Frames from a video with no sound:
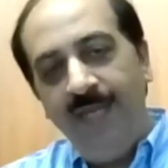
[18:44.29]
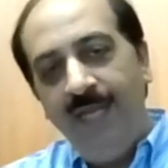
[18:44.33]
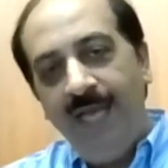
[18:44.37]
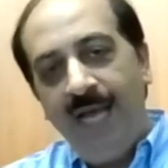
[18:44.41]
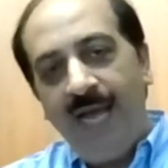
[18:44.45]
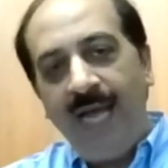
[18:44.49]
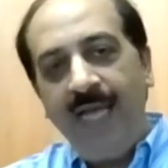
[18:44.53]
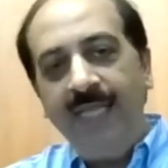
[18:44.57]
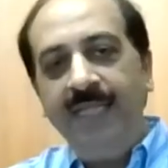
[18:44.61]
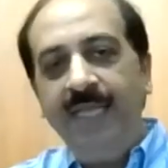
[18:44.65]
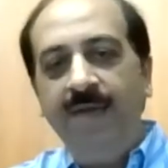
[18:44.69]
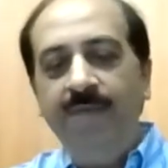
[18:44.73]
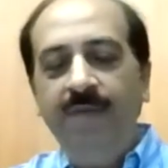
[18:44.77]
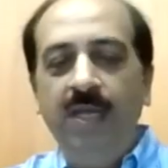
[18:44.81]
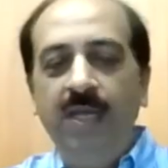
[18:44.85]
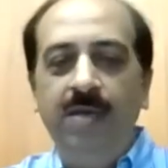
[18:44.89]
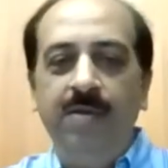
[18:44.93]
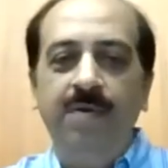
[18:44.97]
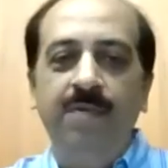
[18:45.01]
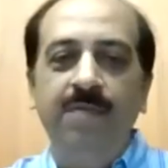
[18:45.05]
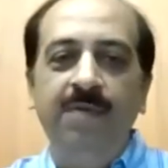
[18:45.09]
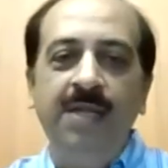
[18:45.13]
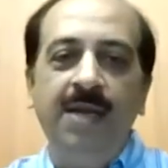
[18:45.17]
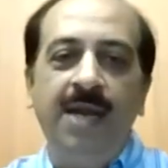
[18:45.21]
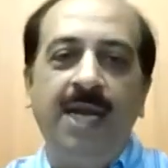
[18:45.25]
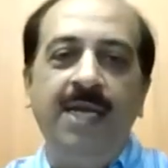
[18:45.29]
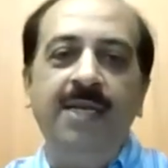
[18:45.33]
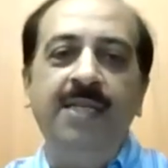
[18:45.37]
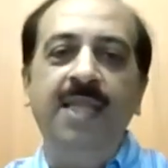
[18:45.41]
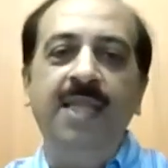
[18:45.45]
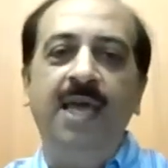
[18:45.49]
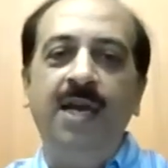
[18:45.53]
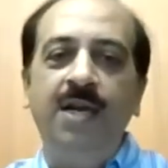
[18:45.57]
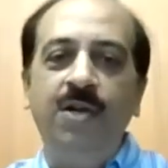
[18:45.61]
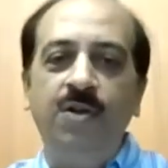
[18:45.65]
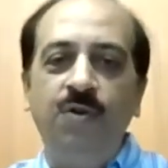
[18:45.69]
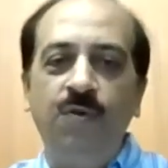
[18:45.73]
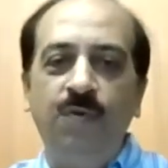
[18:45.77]
I think we're right
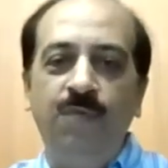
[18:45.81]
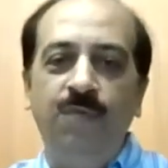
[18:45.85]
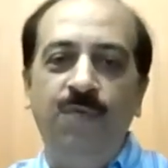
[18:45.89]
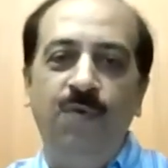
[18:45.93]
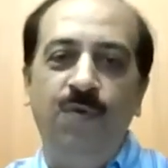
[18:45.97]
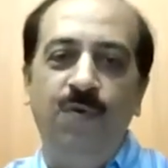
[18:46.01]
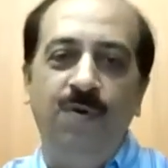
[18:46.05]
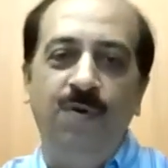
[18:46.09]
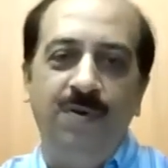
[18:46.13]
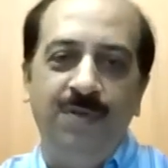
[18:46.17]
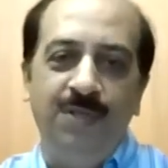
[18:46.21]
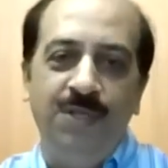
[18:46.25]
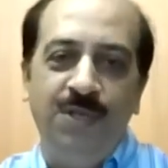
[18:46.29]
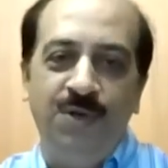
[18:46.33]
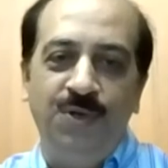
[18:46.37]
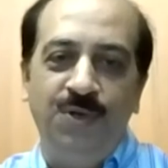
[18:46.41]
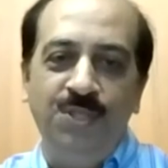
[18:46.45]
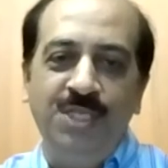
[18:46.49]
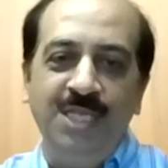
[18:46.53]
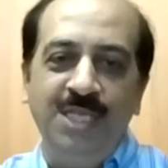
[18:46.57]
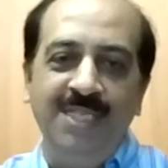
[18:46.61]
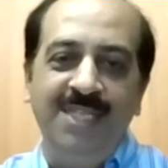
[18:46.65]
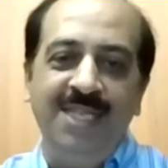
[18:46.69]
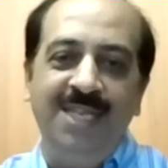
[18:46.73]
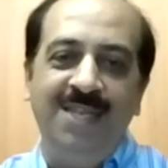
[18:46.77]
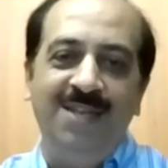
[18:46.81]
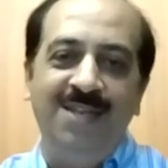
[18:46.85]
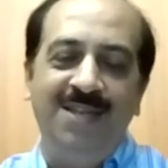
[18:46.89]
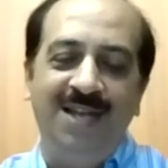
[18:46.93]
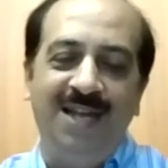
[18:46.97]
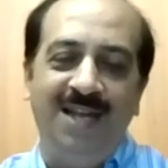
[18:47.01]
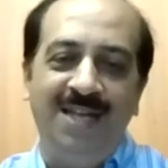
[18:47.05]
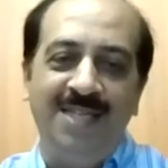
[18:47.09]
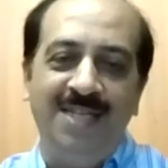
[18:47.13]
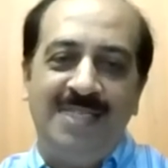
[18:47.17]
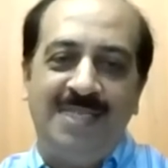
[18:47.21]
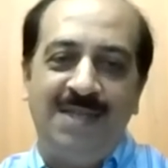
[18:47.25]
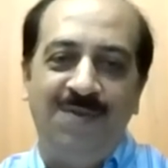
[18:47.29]
there to, chasing
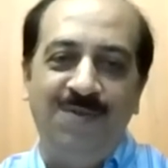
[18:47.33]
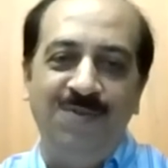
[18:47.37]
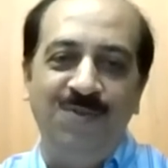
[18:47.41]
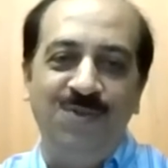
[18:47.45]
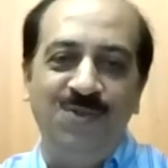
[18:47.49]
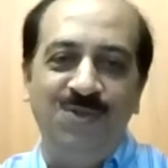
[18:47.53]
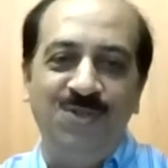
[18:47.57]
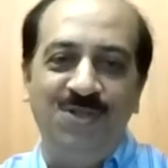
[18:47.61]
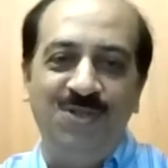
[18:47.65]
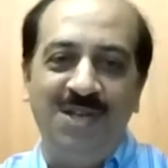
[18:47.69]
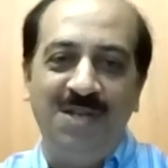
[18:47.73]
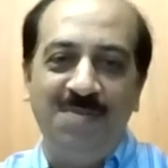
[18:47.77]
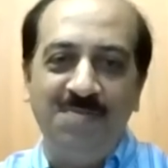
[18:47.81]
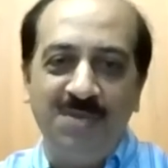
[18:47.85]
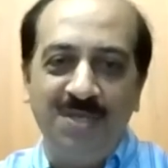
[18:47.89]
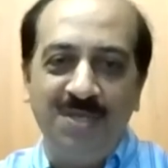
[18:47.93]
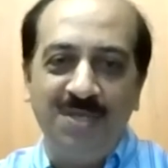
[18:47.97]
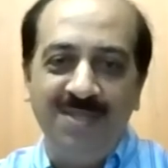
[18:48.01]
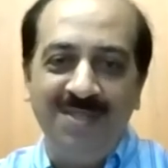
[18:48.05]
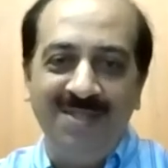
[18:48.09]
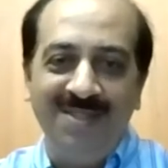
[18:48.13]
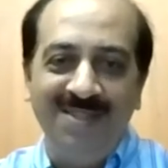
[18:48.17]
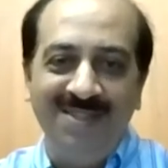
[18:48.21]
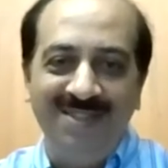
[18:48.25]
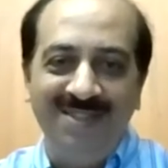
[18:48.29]
some of those dreams.